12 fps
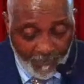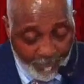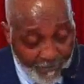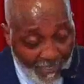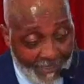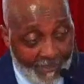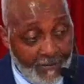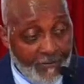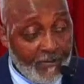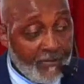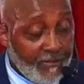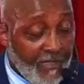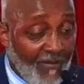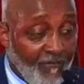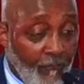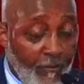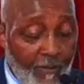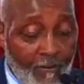pain, the
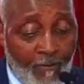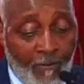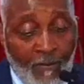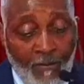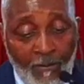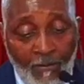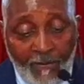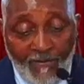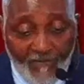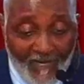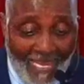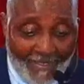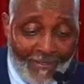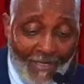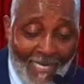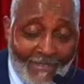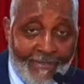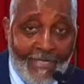suffering. The fact
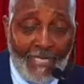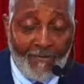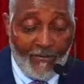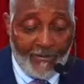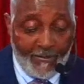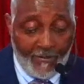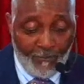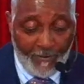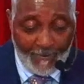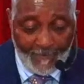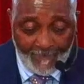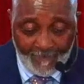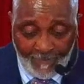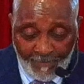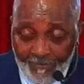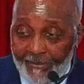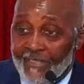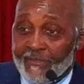God gave it to me.
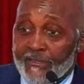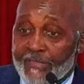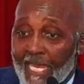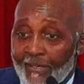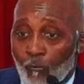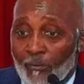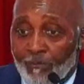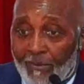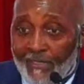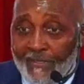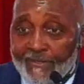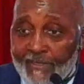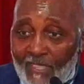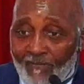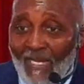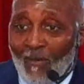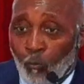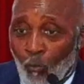Didn't check with me to see if I
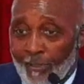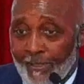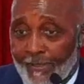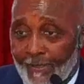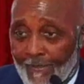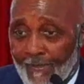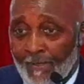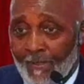wanted it.